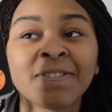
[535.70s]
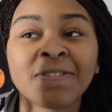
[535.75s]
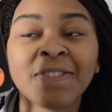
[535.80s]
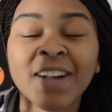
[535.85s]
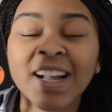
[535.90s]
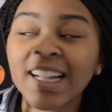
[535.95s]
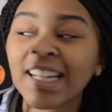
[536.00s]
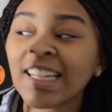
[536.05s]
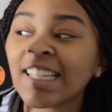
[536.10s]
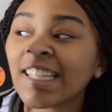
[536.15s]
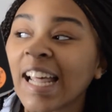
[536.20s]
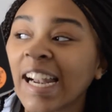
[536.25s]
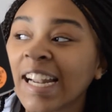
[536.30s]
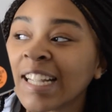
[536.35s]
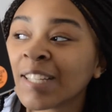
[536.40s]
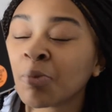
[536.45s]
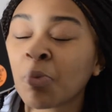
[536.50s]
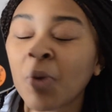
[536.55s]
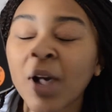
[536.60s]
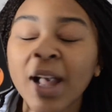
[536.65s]
finds that
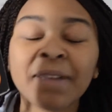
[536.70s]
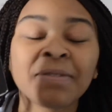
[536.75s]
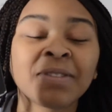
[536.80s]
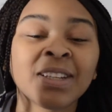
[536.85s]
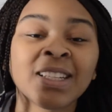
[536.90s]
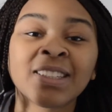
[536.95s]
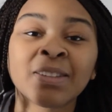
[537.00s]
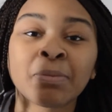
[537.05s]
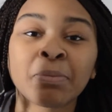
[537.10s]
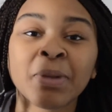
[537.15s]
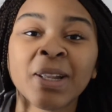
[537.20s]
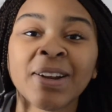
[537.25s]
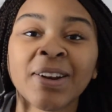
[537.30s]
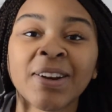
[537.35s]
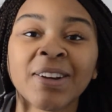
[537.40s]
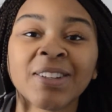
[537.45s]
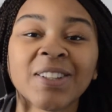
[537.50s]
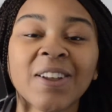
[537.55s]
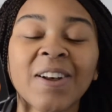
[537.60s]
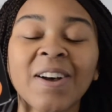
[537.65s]
his wife
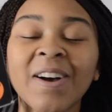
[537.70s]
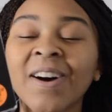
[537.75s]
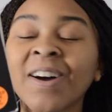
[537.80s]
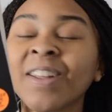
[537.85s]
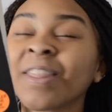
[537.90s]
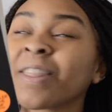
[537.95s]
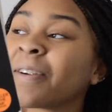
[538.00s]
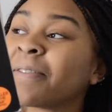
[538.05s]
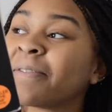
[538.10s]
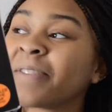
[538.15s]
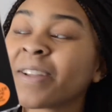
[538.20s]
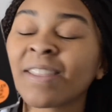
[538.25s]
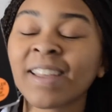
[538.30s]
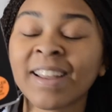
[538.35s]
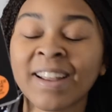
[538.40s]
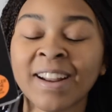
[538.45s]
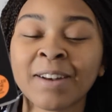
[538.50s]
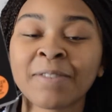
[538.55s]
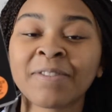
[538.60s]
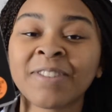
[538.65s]
disappears on their 5th
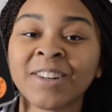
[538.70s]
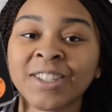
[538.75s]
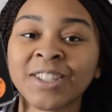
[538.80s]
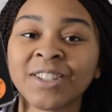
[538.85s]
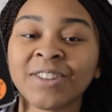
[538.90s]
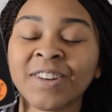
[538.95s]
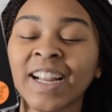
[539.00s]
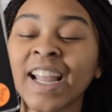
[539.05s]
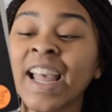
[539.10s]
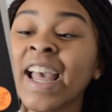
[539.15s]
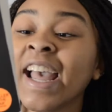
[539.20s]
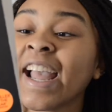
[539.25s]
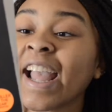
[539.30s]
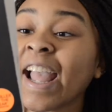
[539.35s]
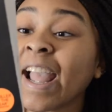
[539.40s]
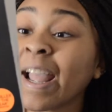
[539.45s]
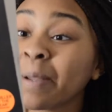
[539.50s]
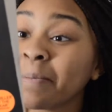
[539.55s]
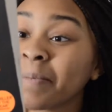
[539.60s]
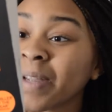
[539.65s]
anniversary.
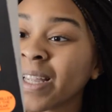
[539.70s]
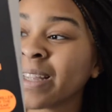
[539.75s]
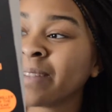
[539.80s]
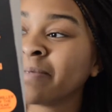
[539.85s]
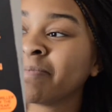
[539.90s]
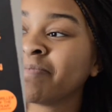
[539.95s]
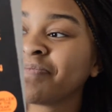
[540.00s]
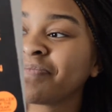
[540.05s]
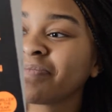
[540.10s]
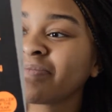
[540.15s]
Amy